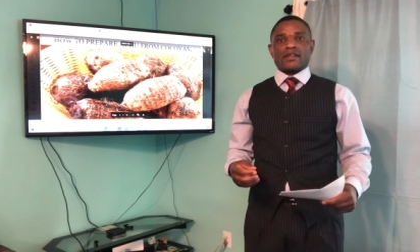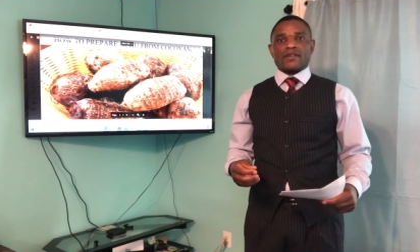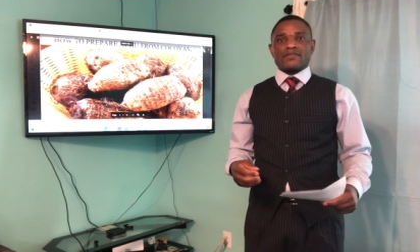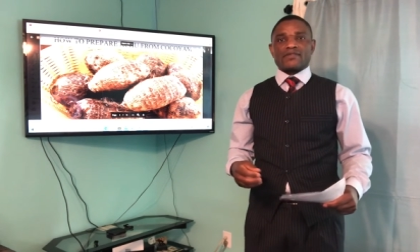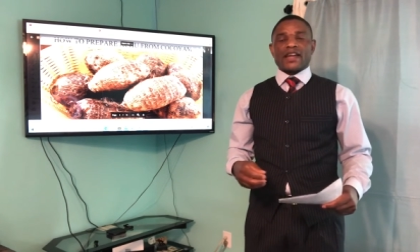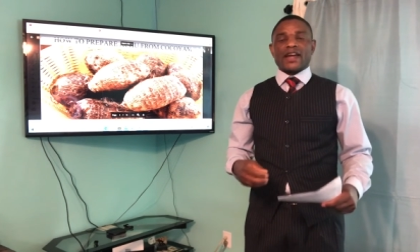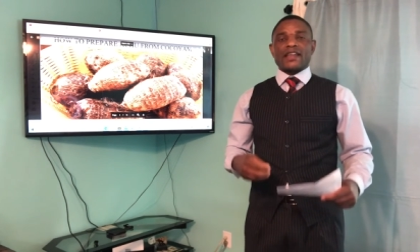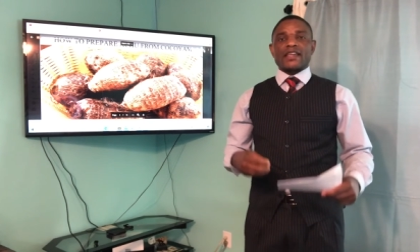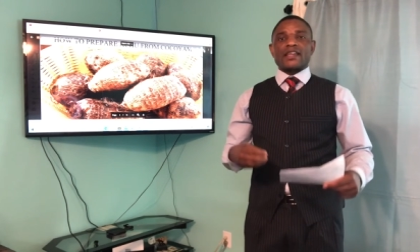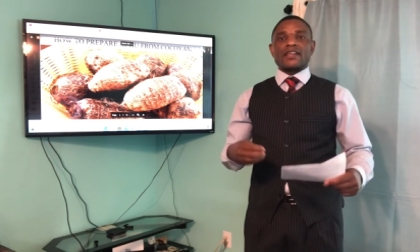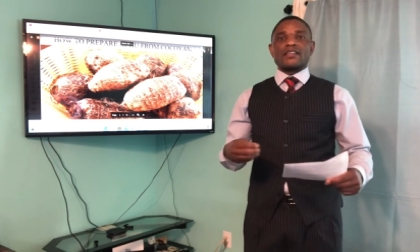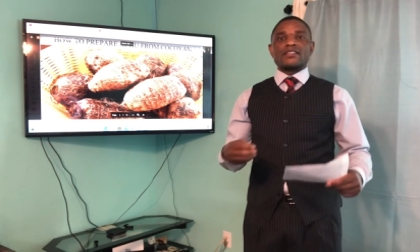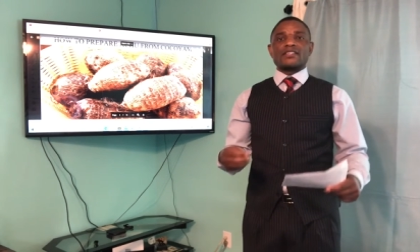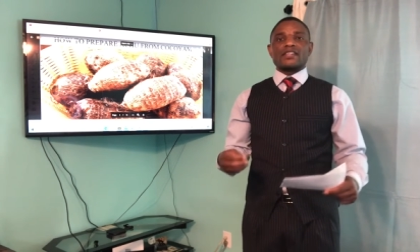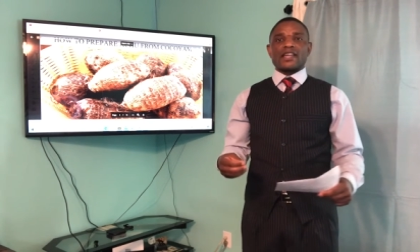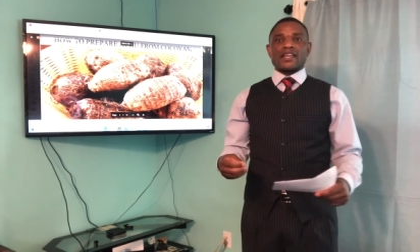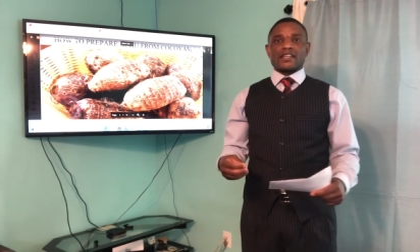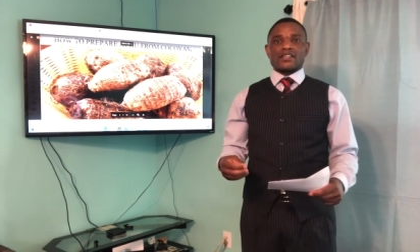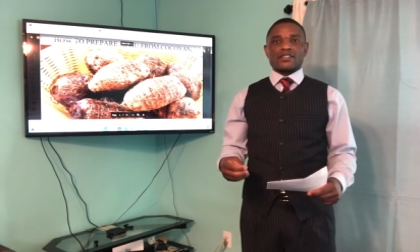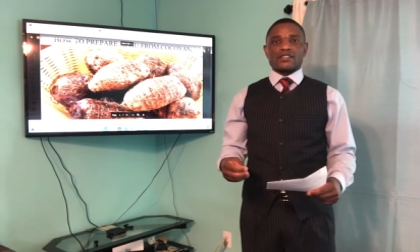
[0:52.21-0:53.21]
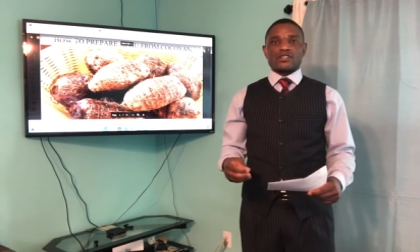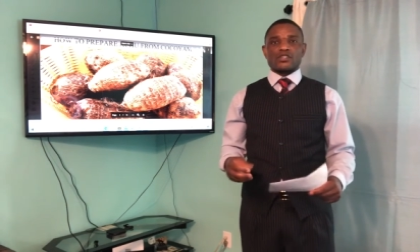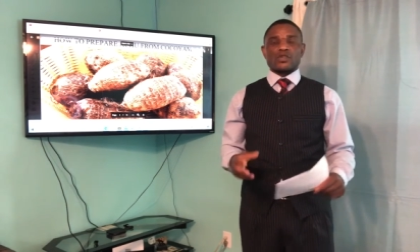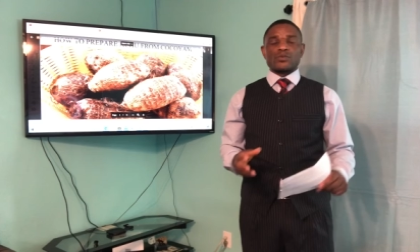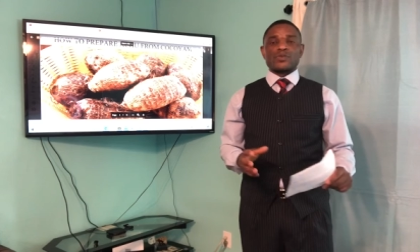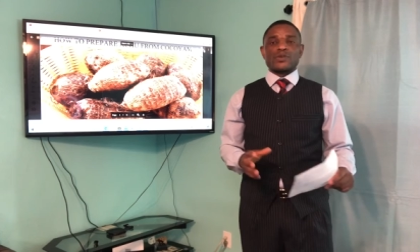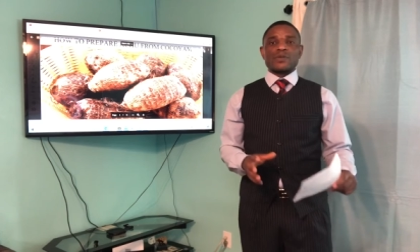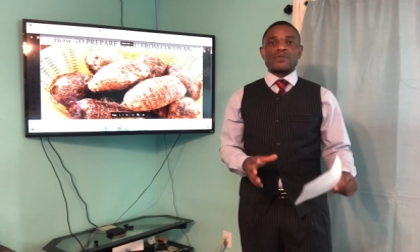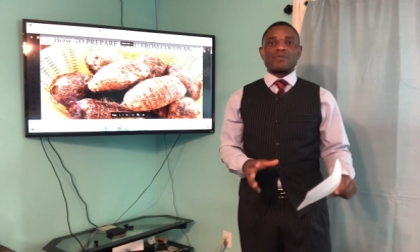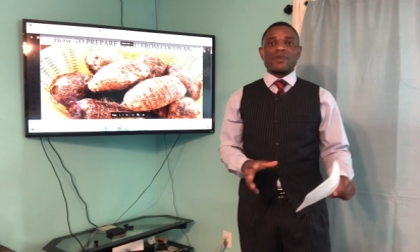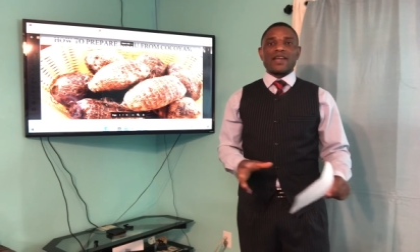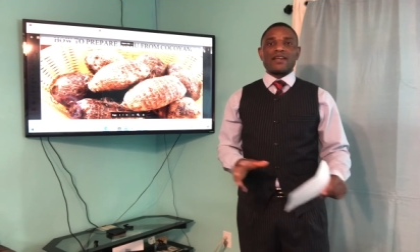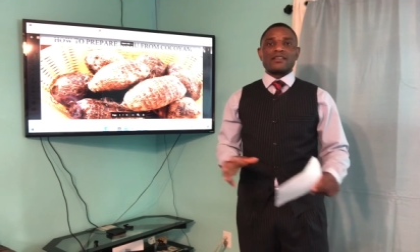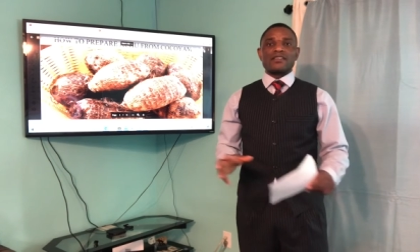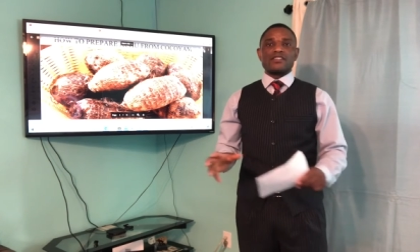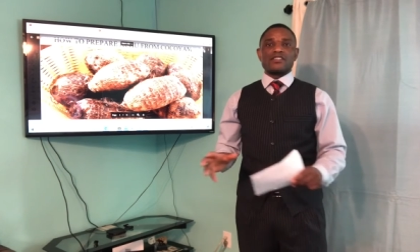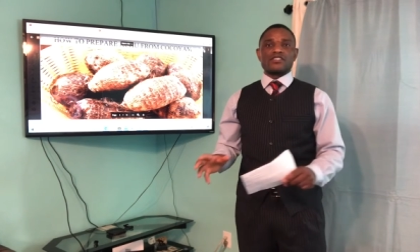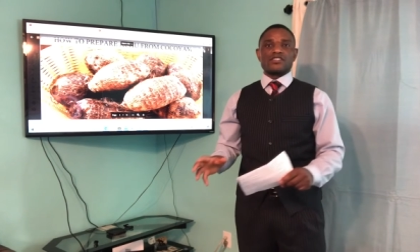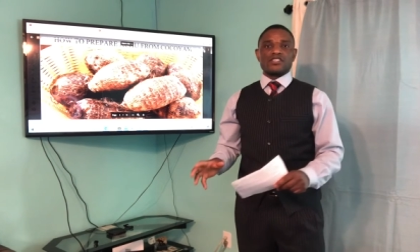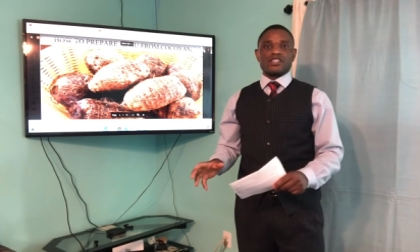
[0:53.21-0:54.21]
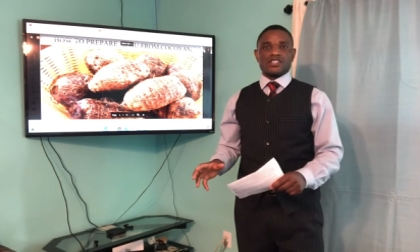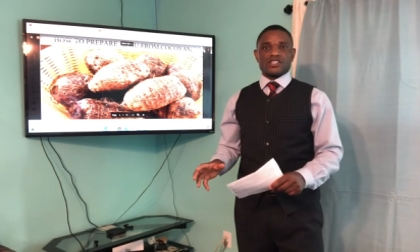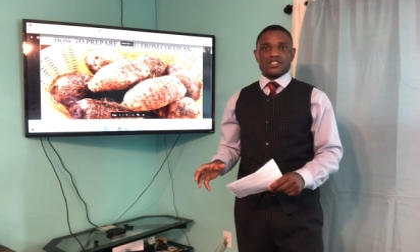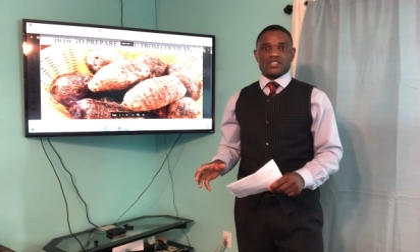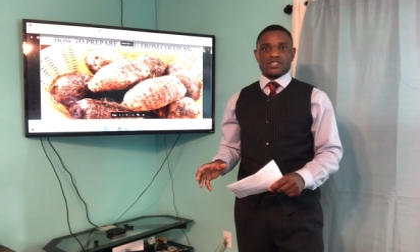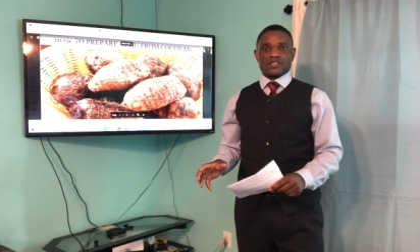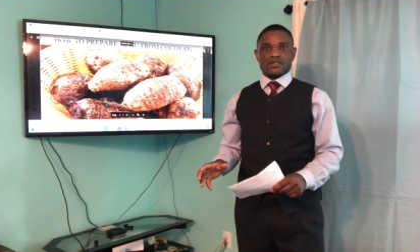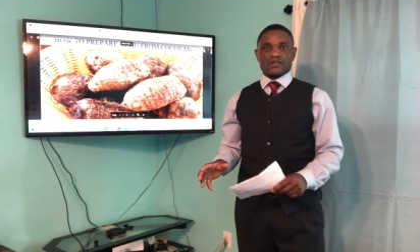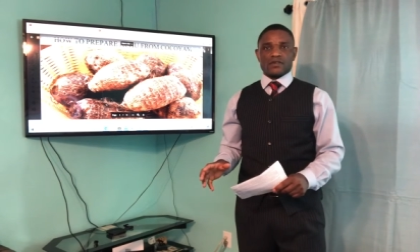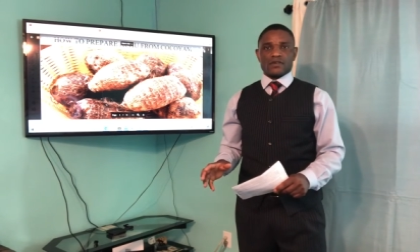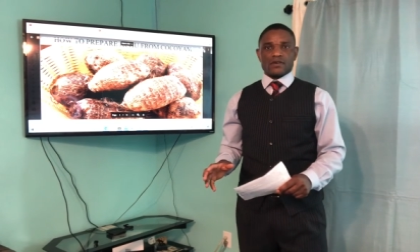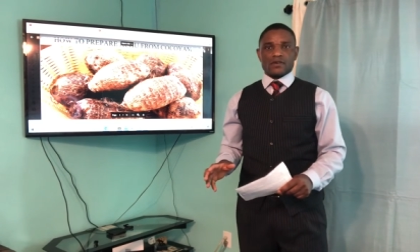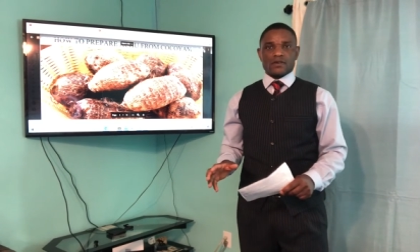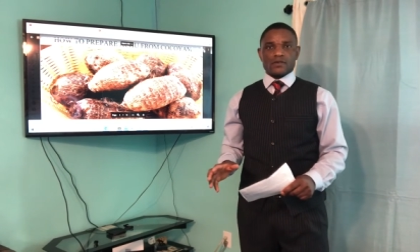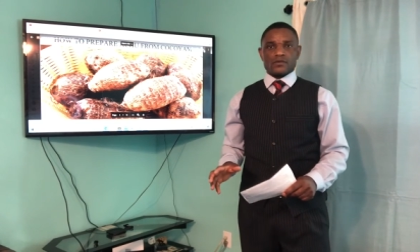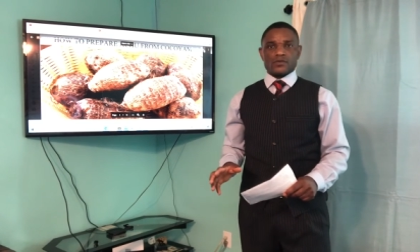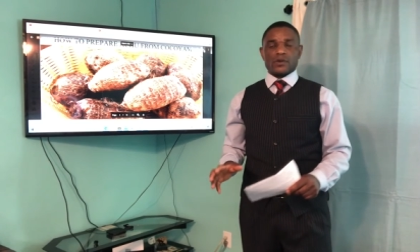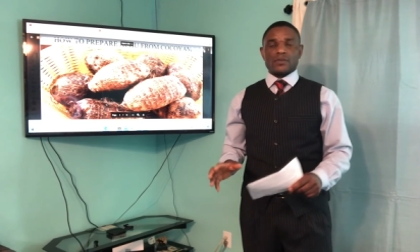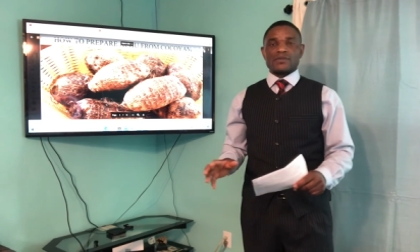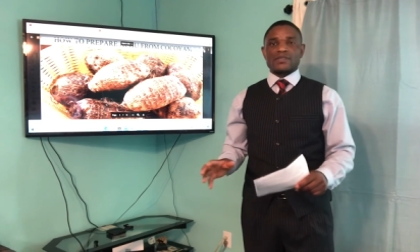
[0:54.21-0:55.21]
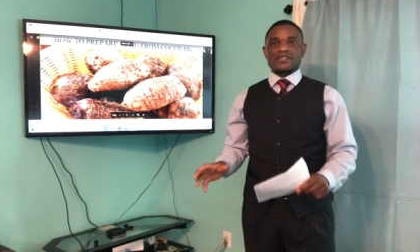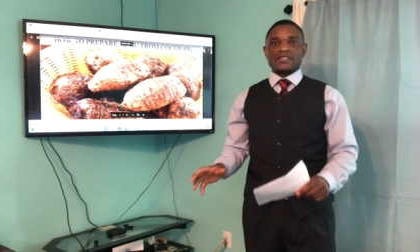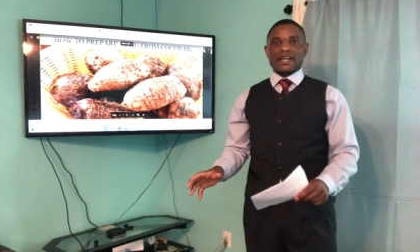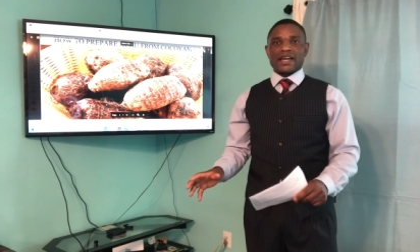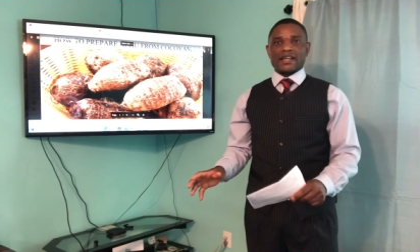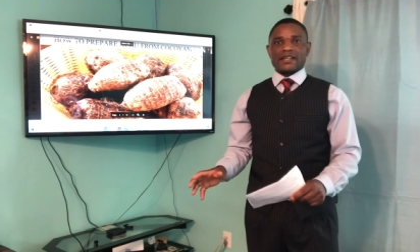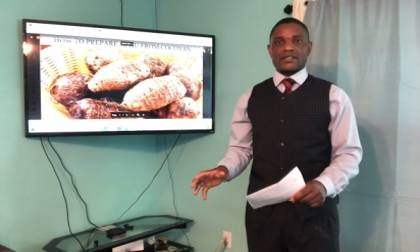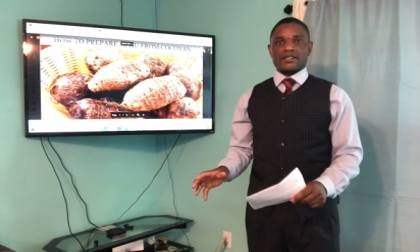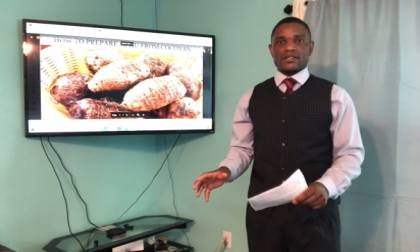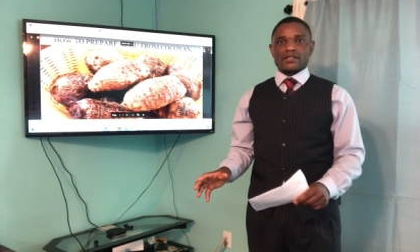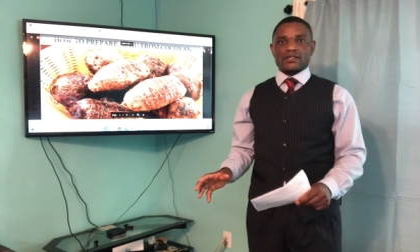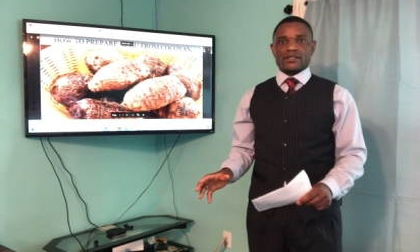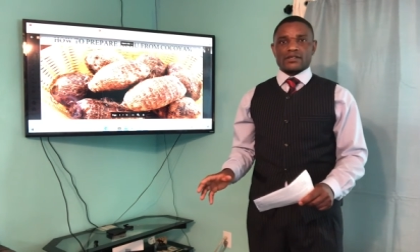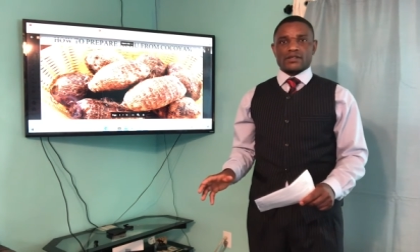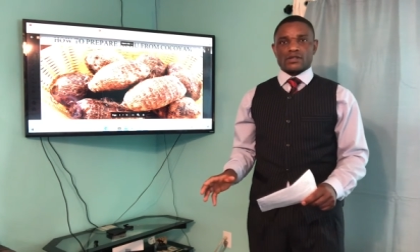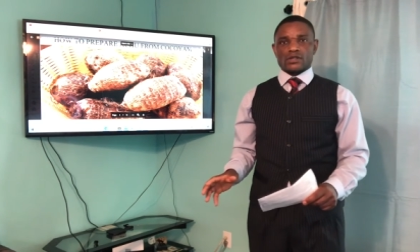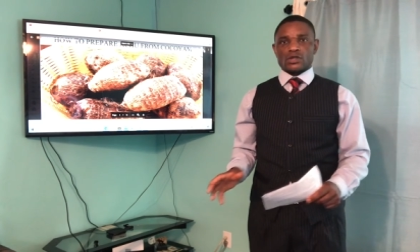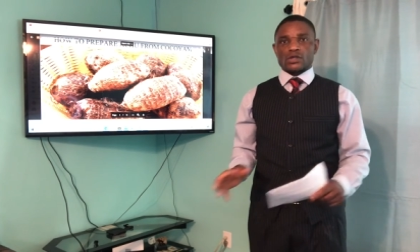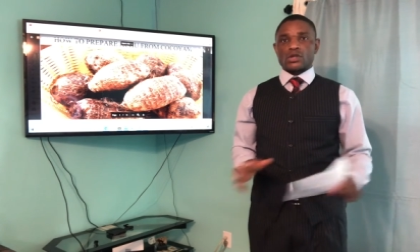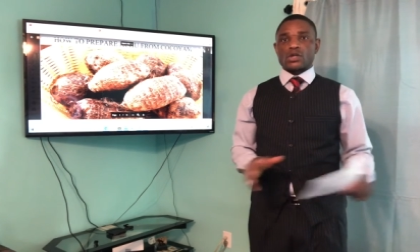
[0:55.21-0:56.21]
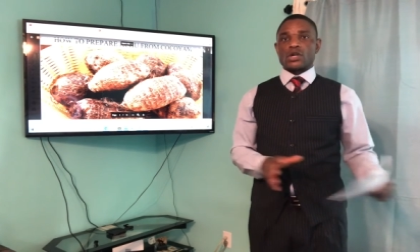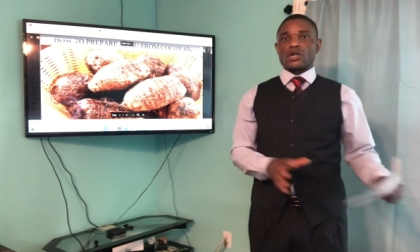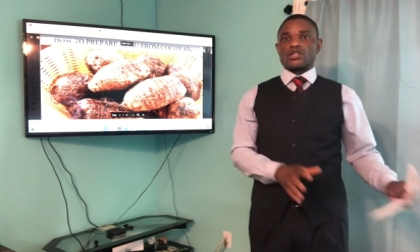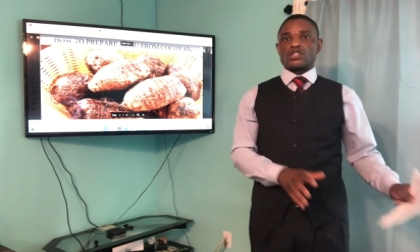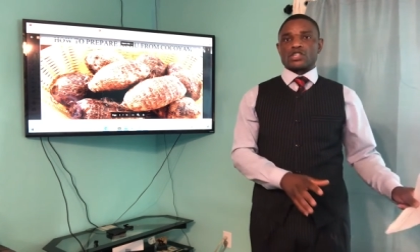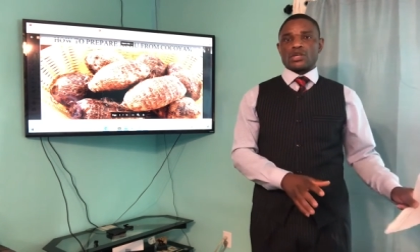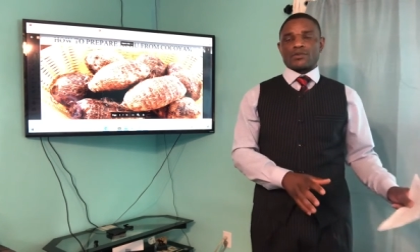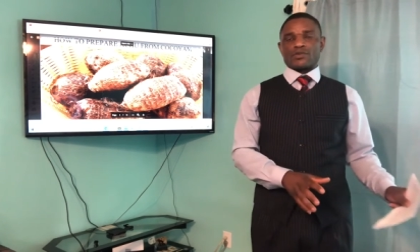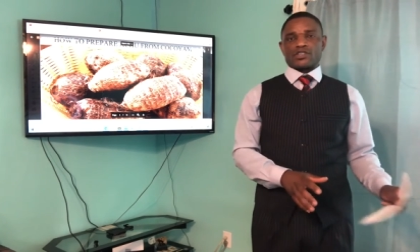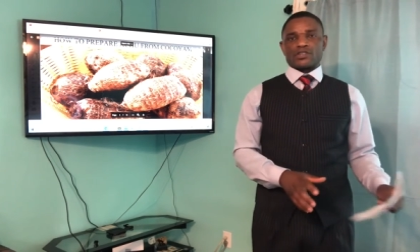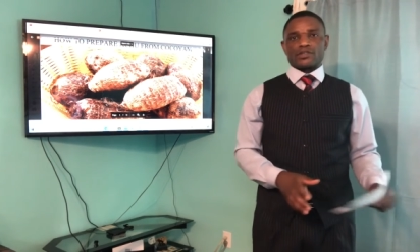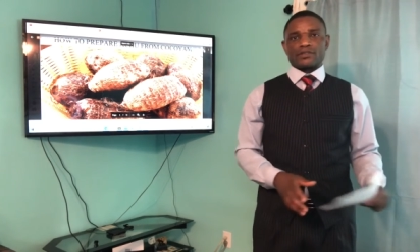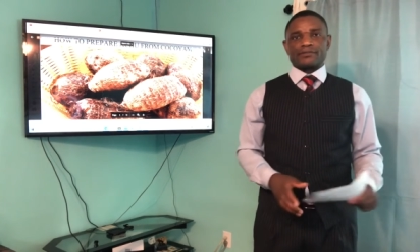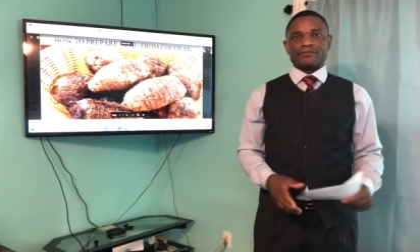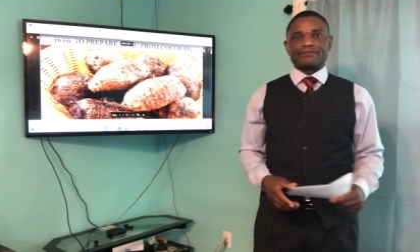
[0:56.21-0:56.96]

that it takes to prepare this dish from start to consumption.